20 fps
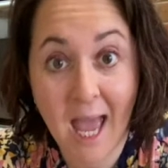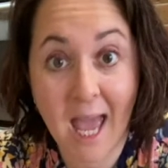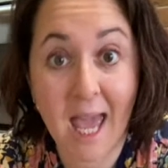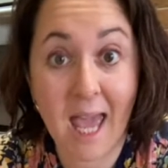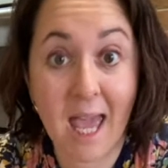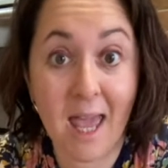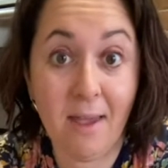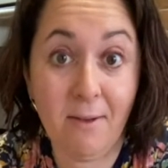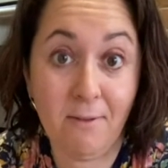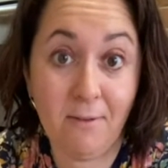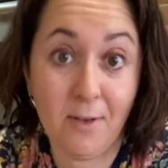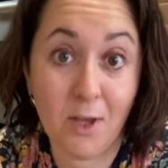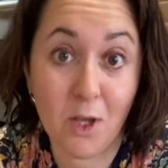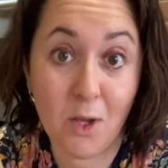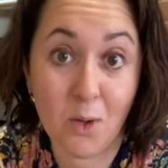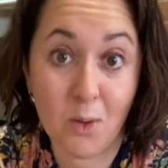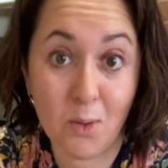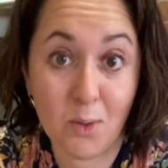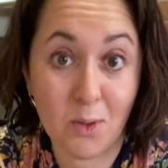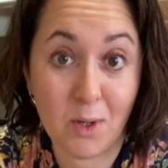If
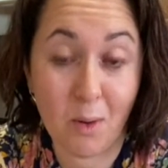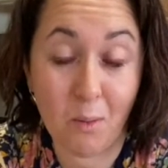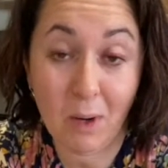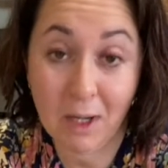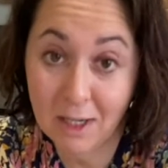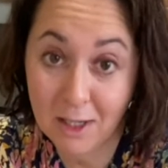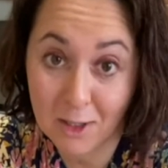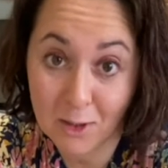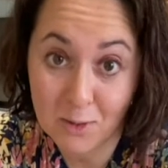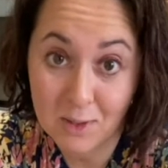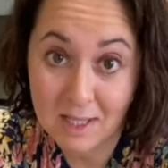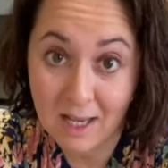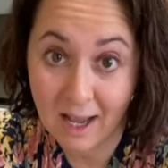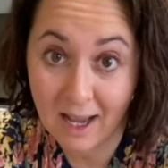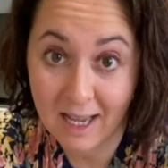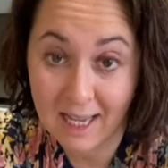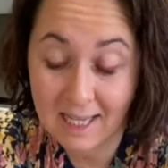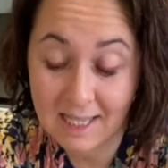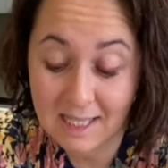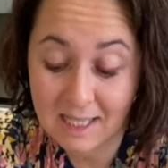you don't want to use
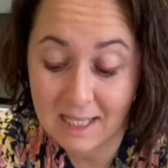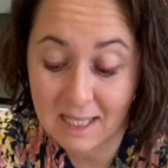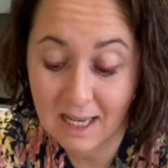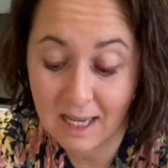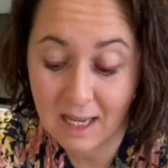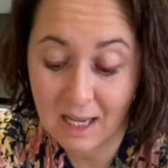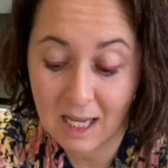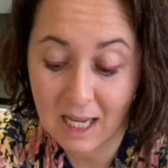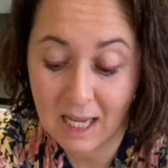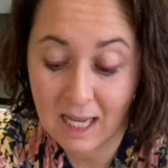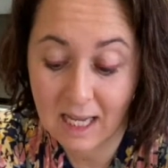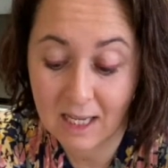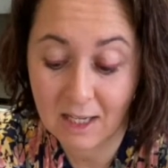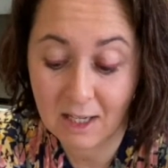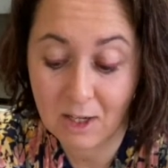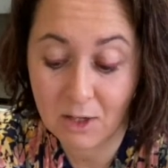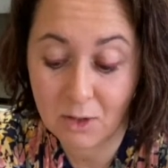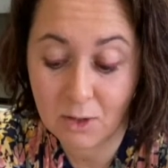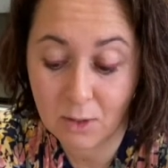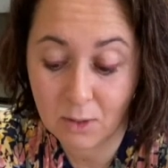ice and
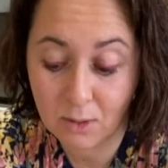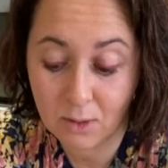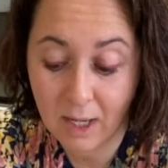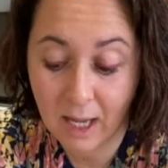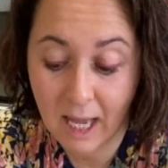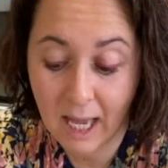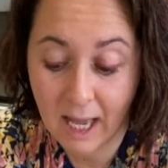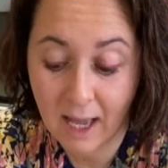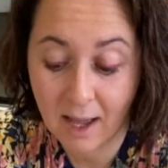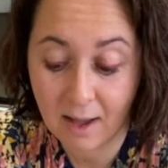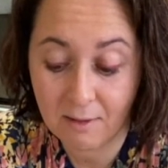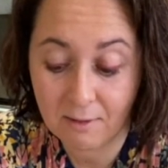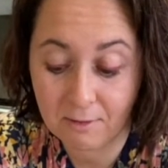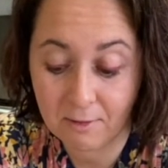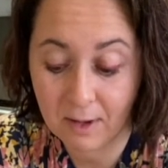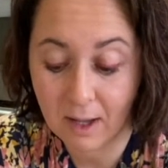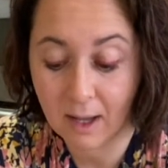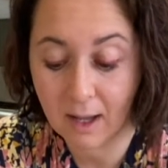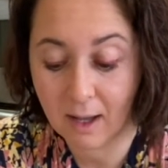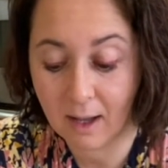you don't have
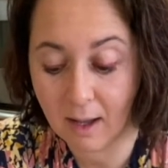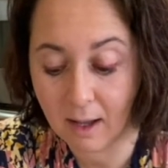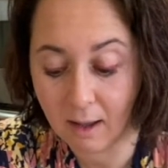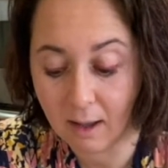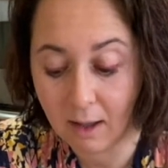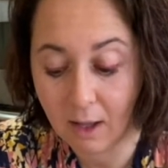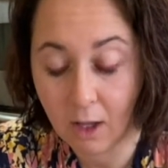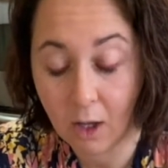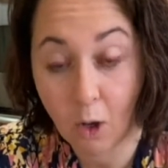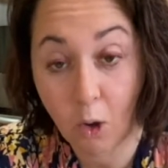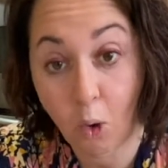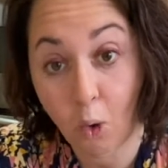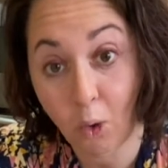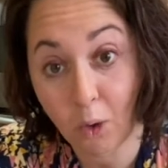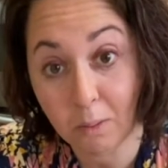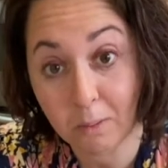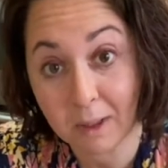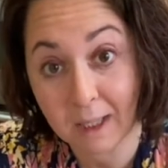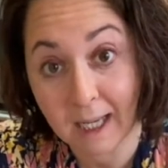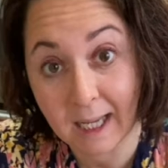a whole
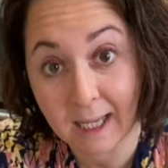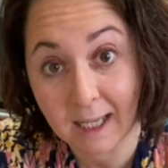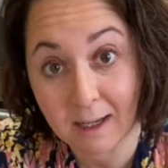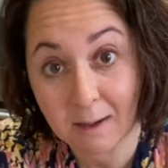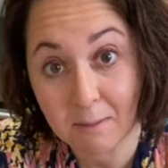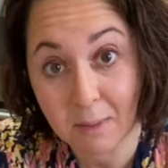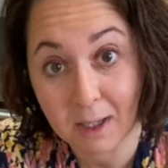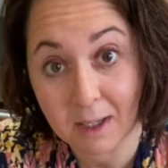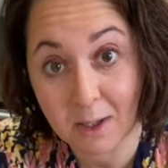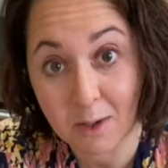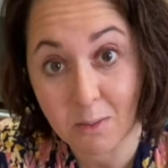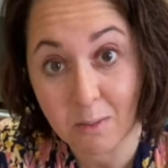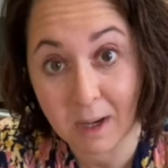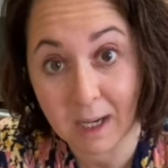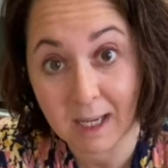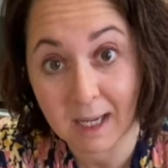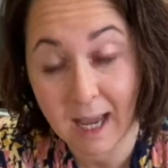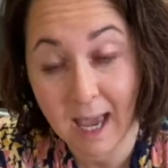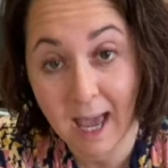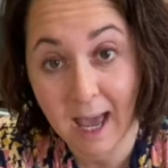banana, but you
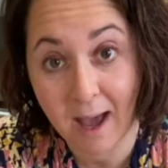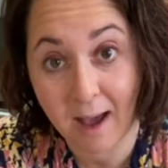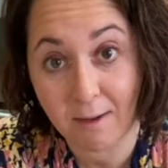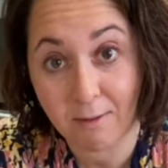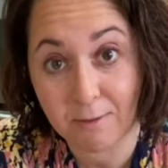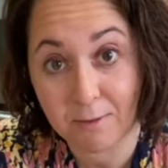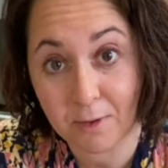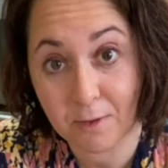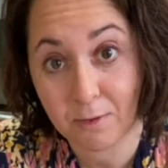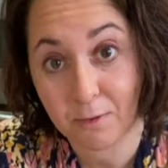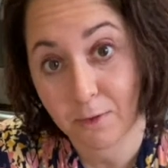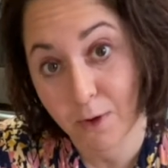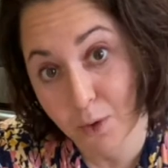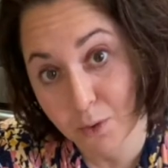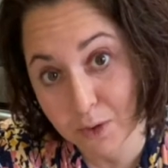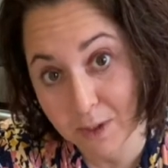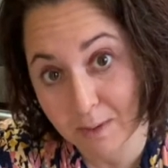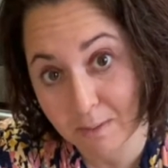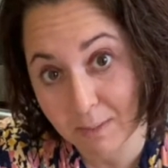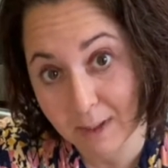might have
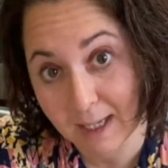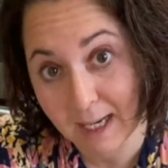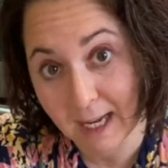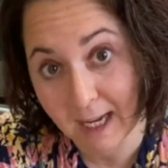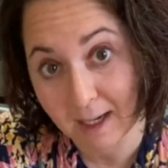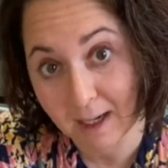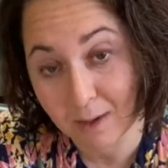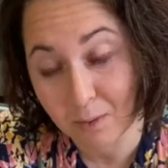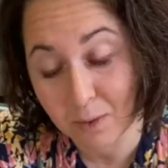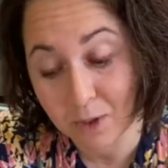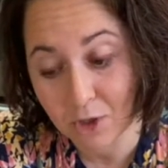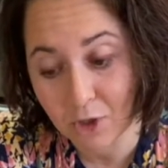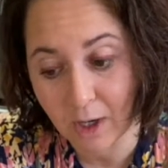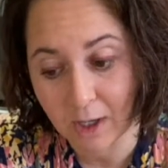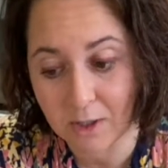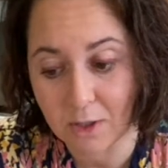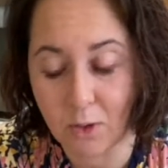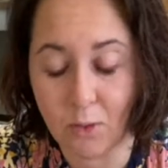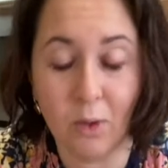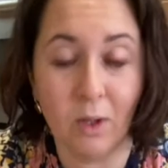frozen banana, which I
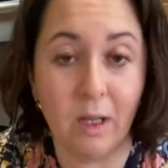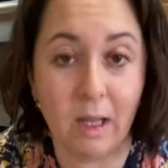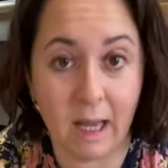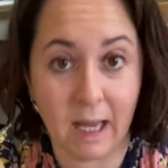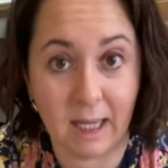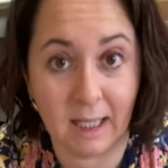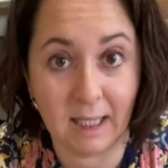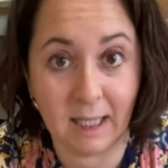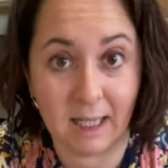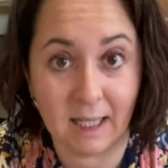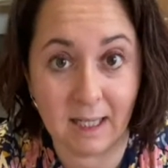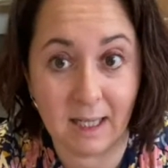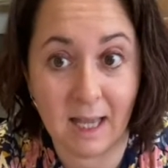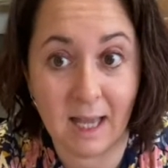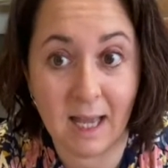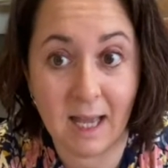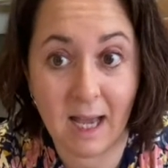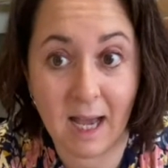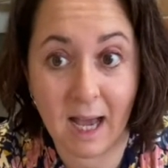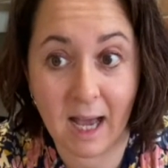do a lot.
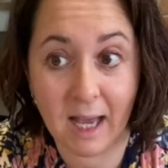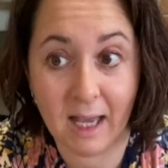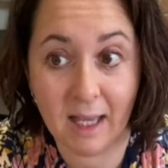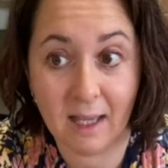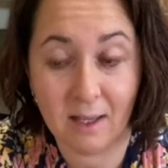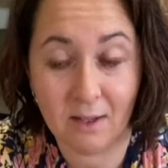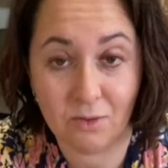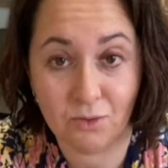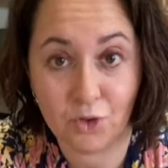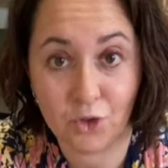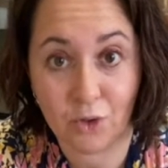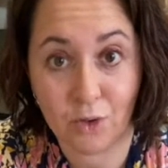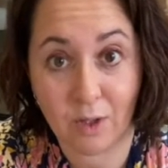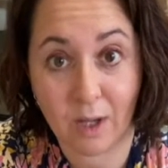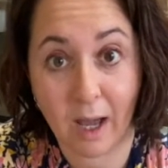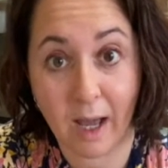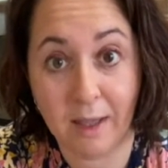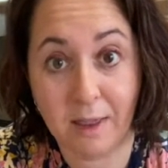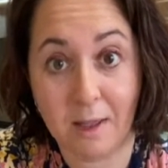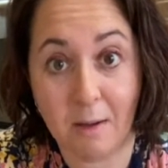I
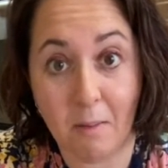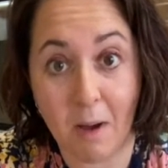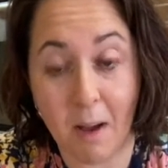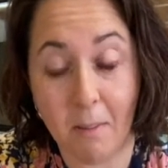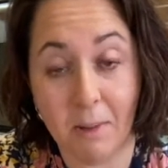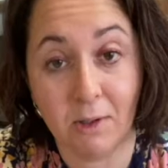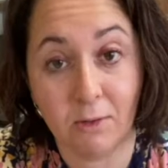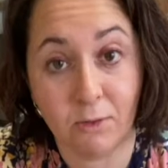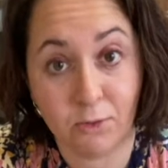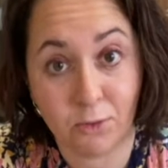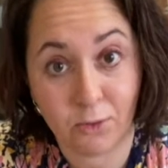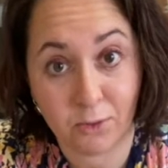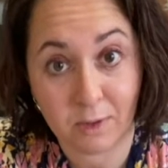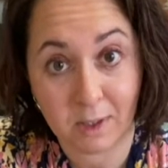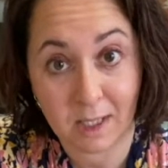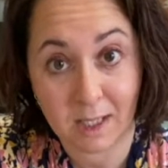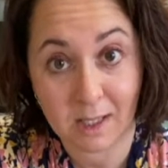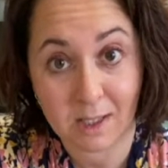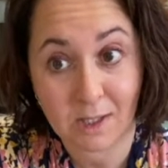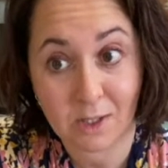cut them up
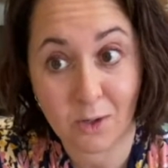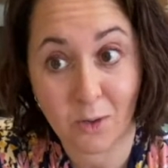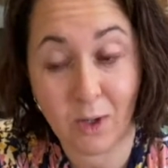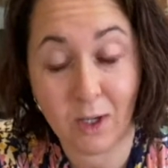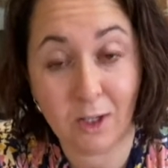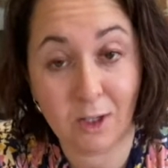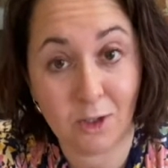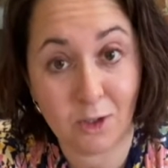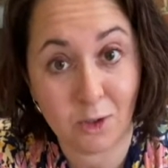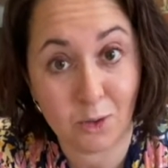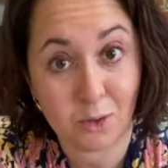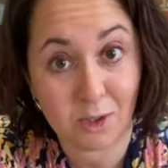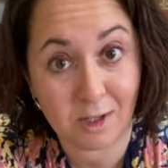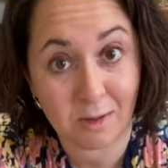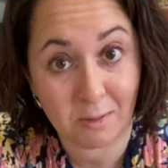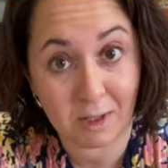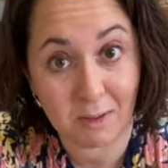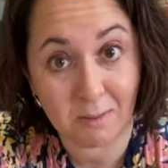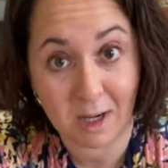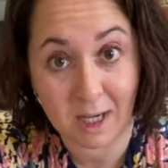freeze so I can use them
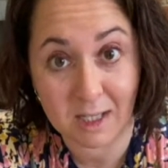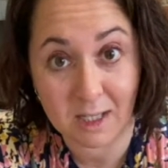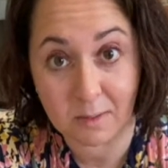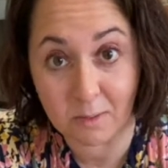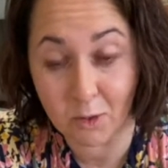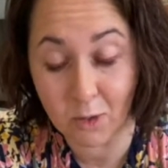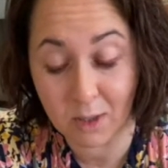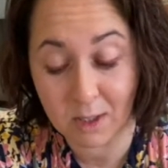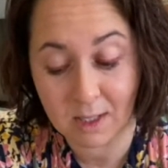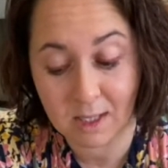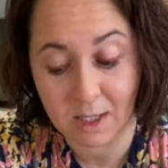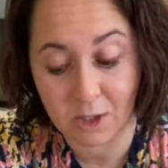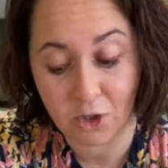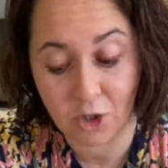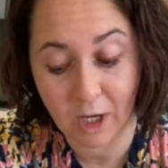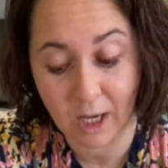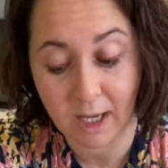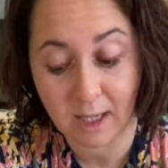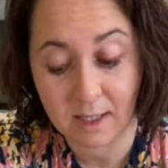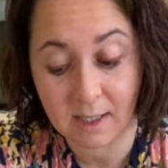in my smoothies and
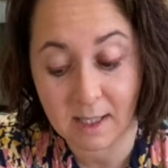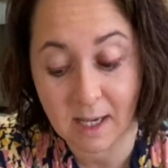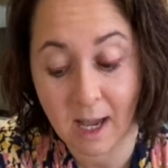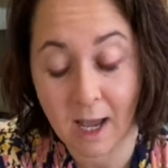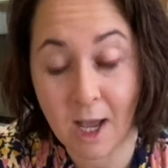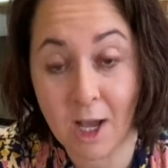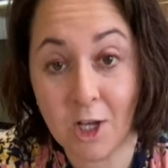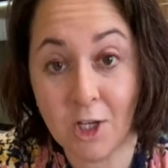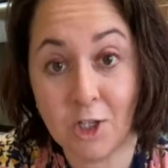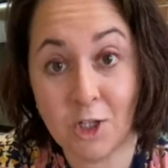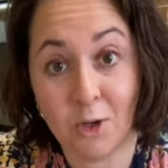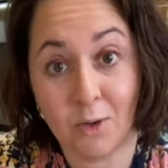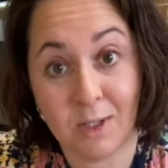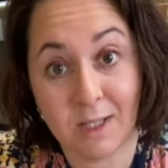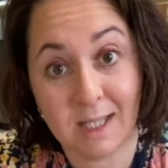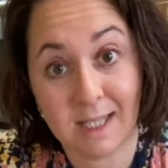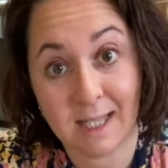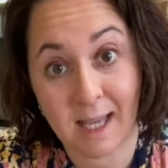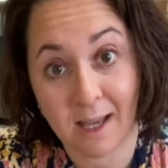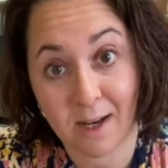shakes. So
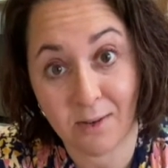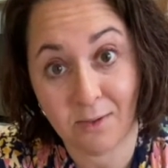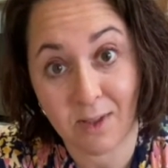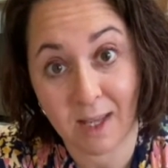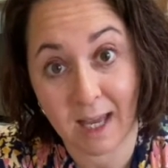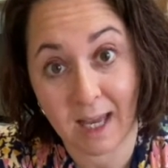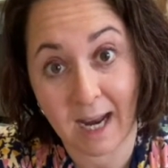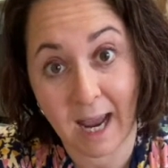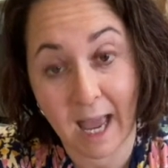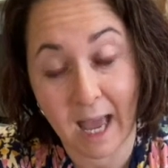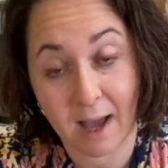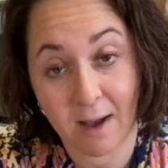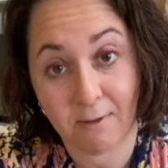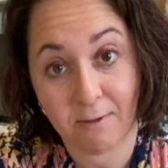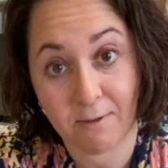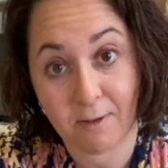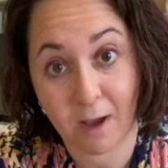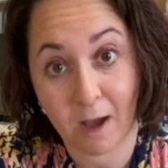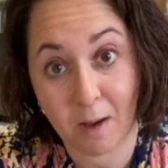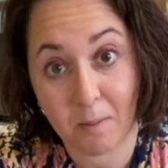instead of that
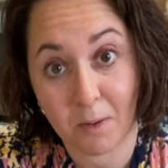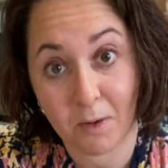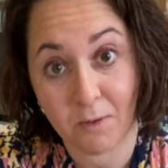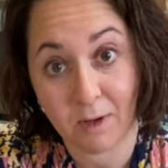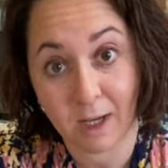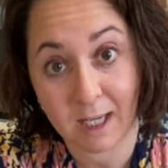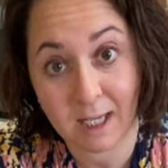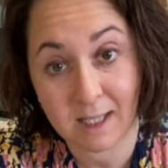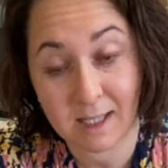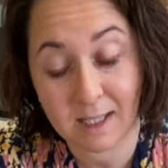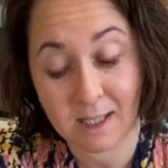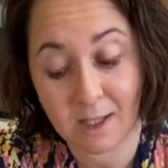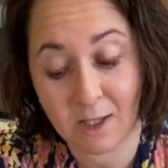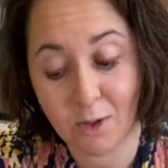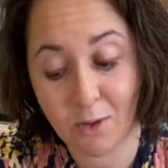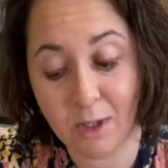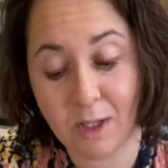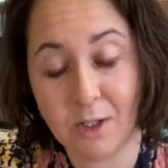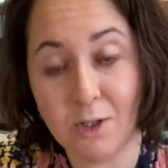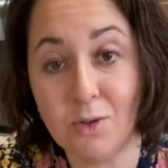half cup of ice, you
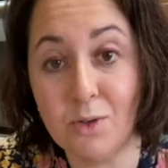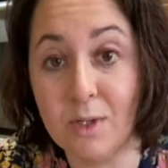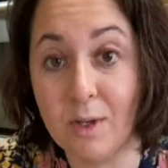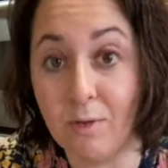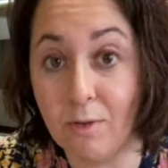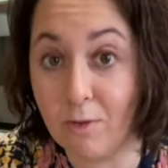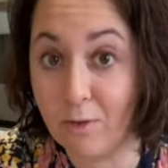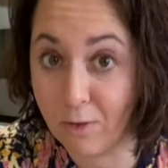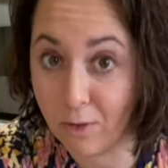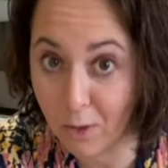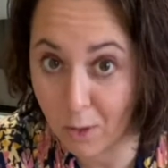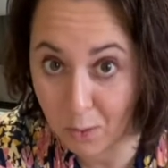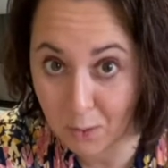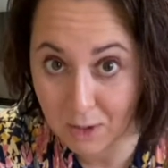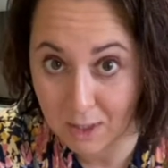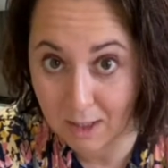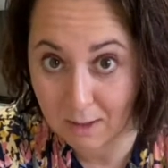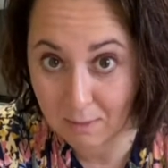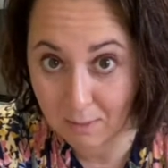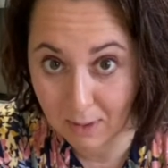can use a
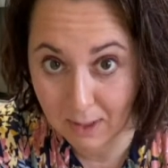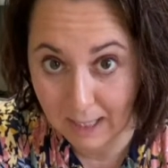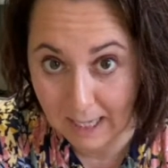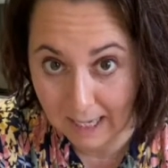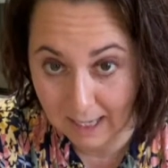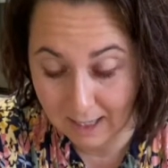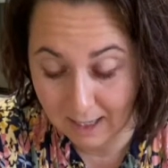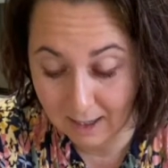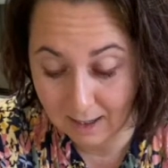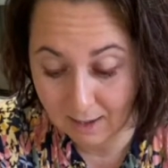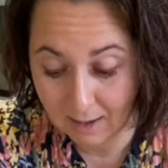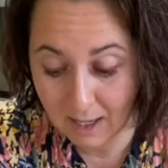frozen banana.